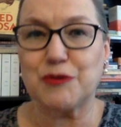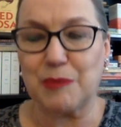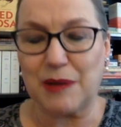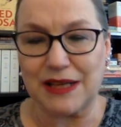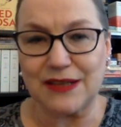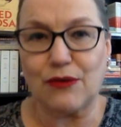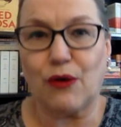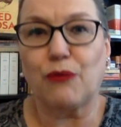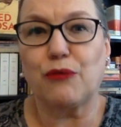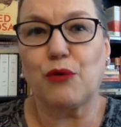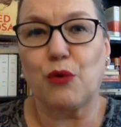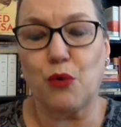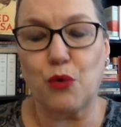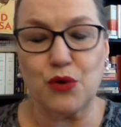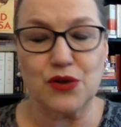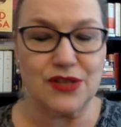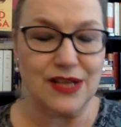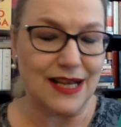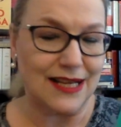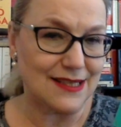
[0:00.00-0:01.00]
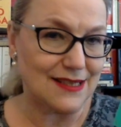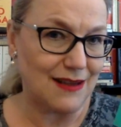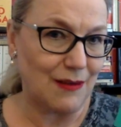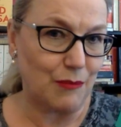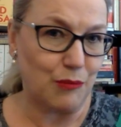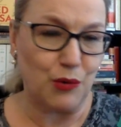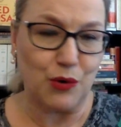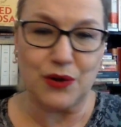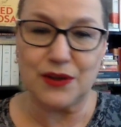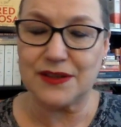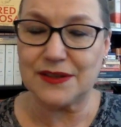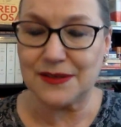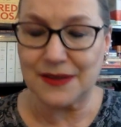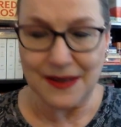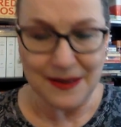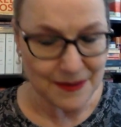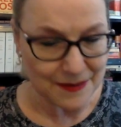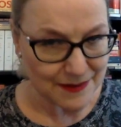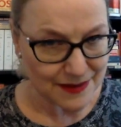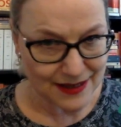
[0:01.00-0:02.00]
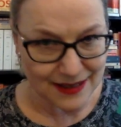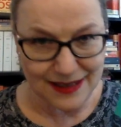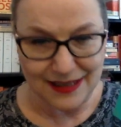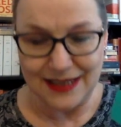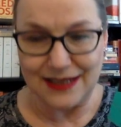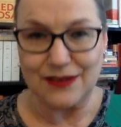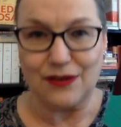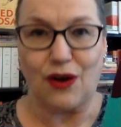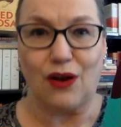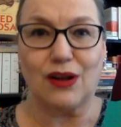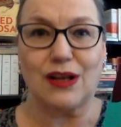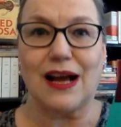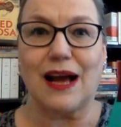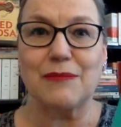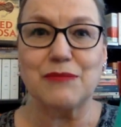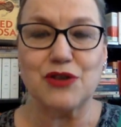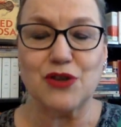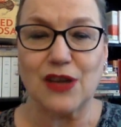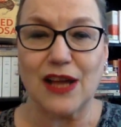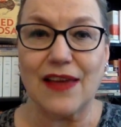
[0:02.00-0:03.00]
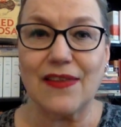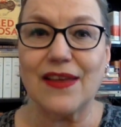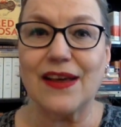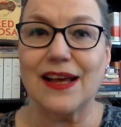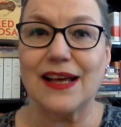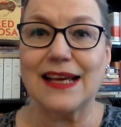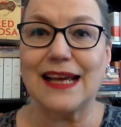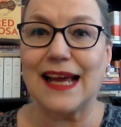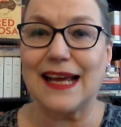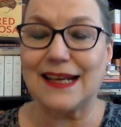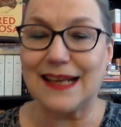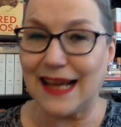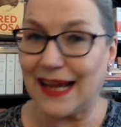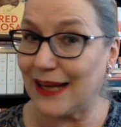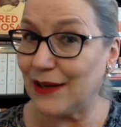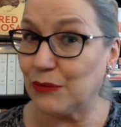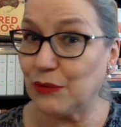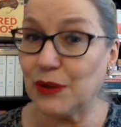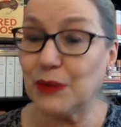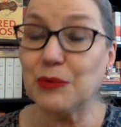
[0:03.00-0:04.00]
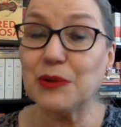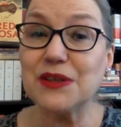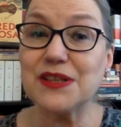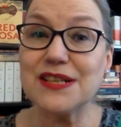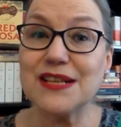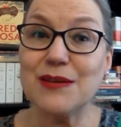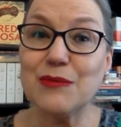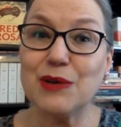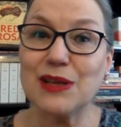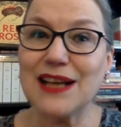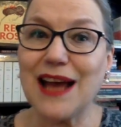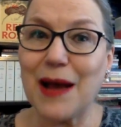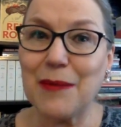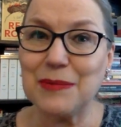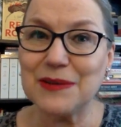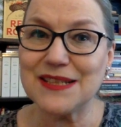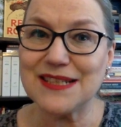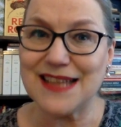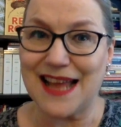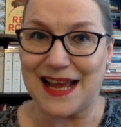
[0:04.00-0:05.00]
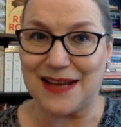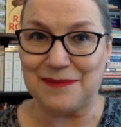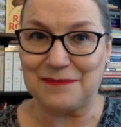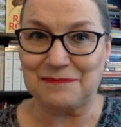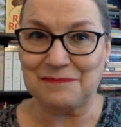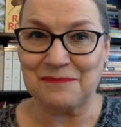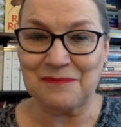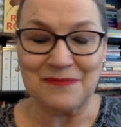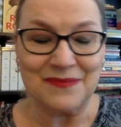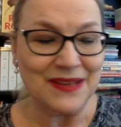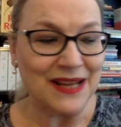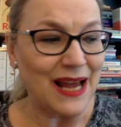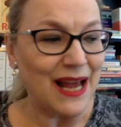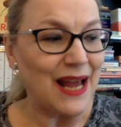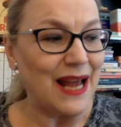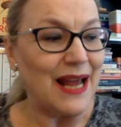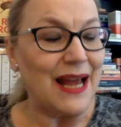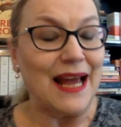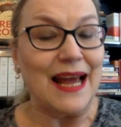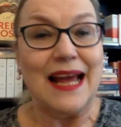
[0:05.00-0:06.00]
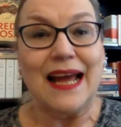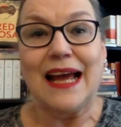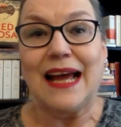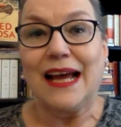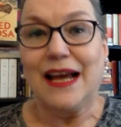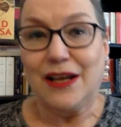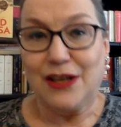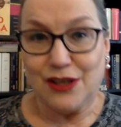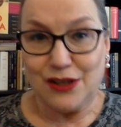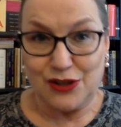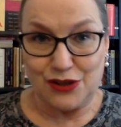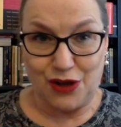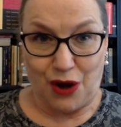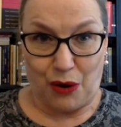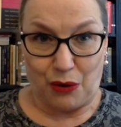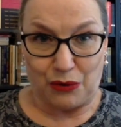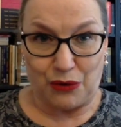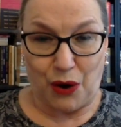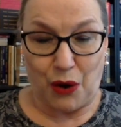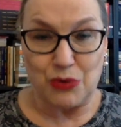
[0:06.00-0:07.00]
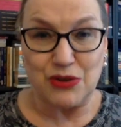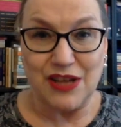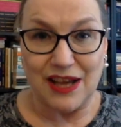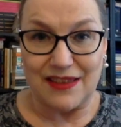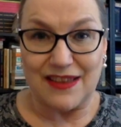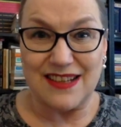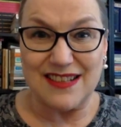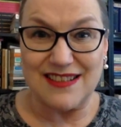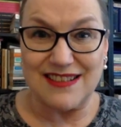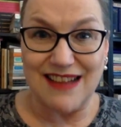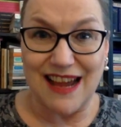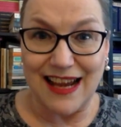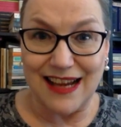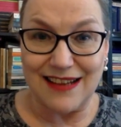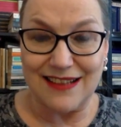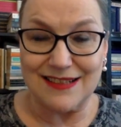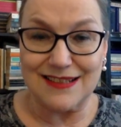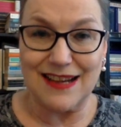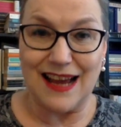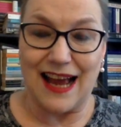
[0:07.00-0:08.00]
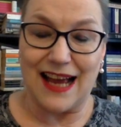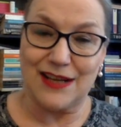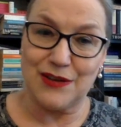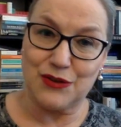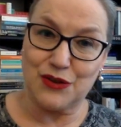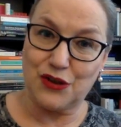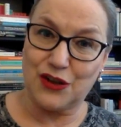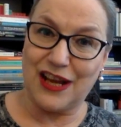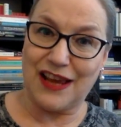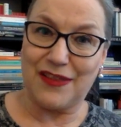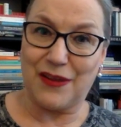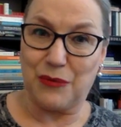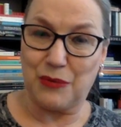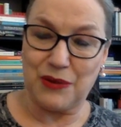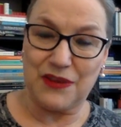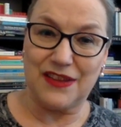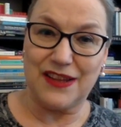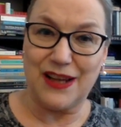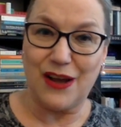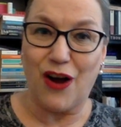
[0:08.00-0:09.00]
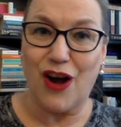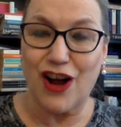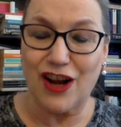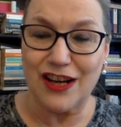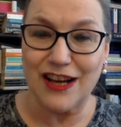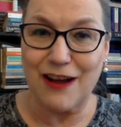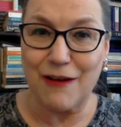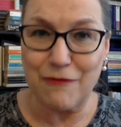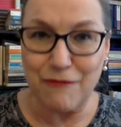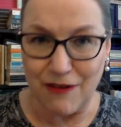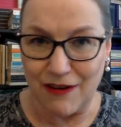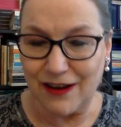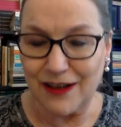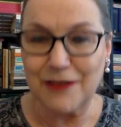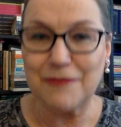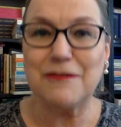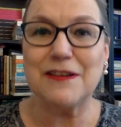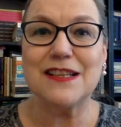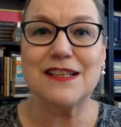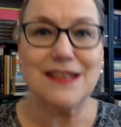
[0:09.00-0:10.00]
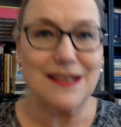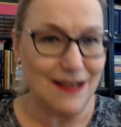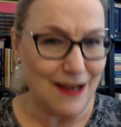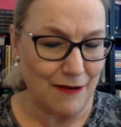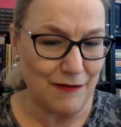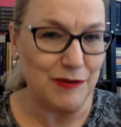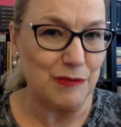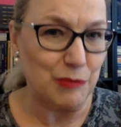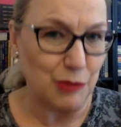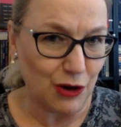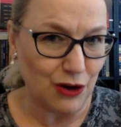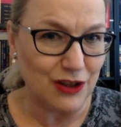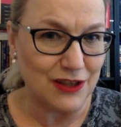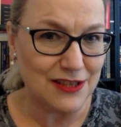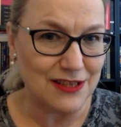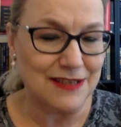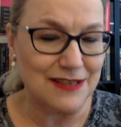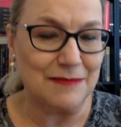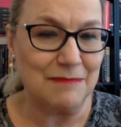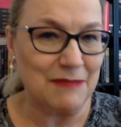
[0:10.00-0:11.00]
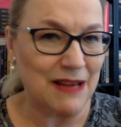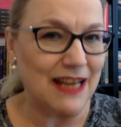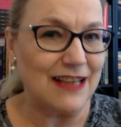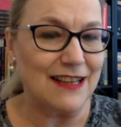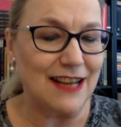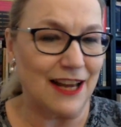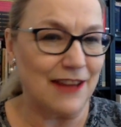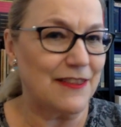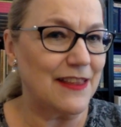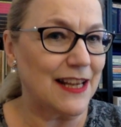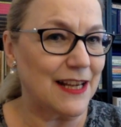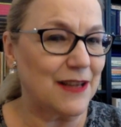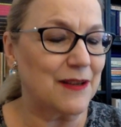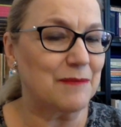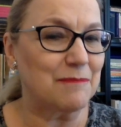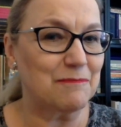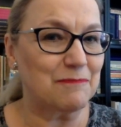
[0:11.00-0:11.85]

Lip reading: but of course at some point it all comes together again, and we will see what happens then. So those are the six, and together with the earlier five, it's 11 books. And I think